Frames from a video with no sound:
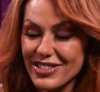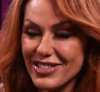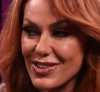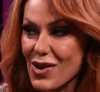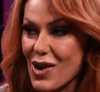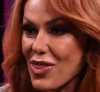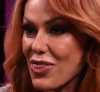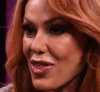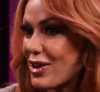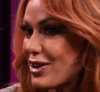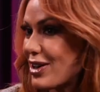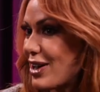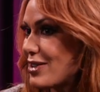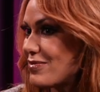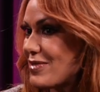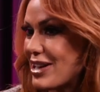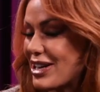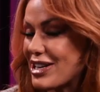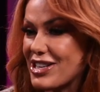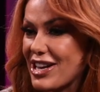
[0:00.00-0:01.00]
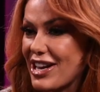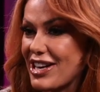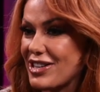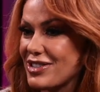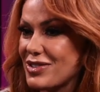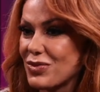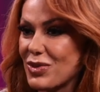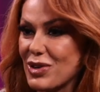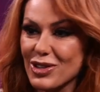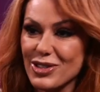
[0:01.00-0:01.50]
So I thought I'd make a
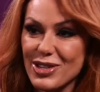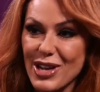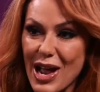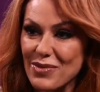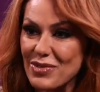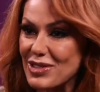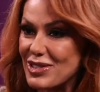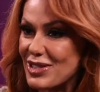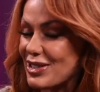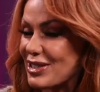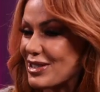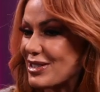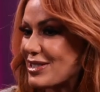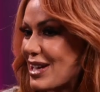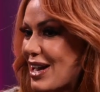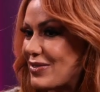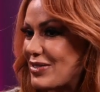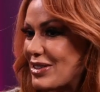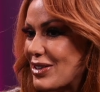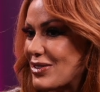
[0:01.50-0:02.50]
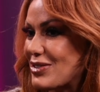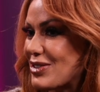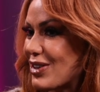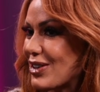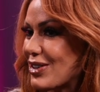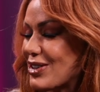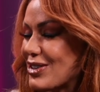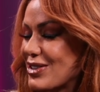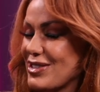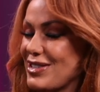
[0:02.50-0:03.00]
change. Wintertime is a good time to go darker.